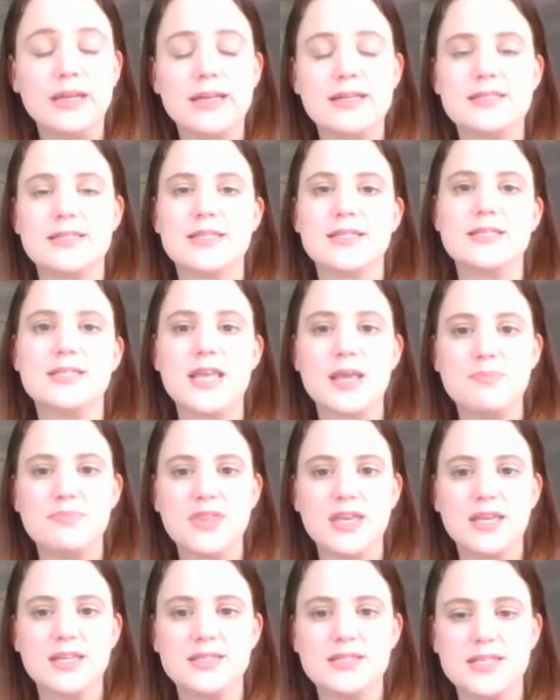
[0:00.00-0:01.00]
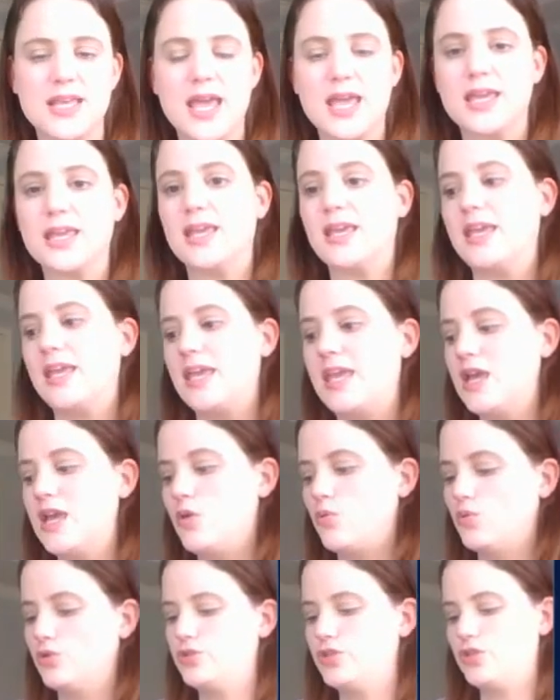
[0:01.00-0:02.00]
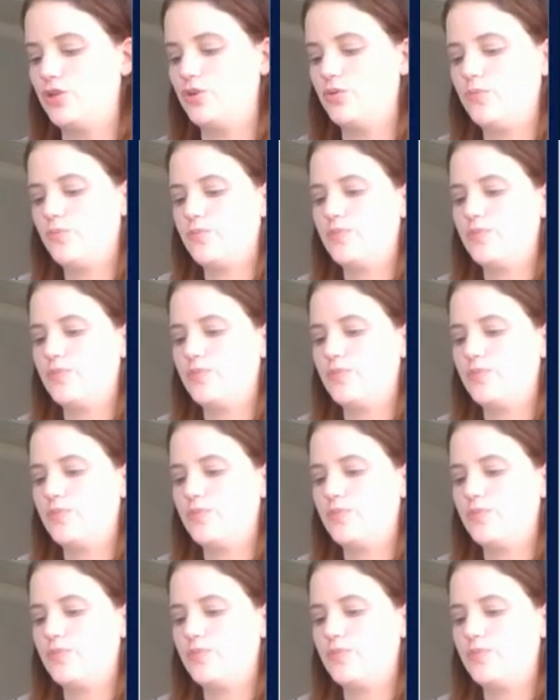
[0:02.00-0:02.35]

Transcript: it's the same thing as saying equal to.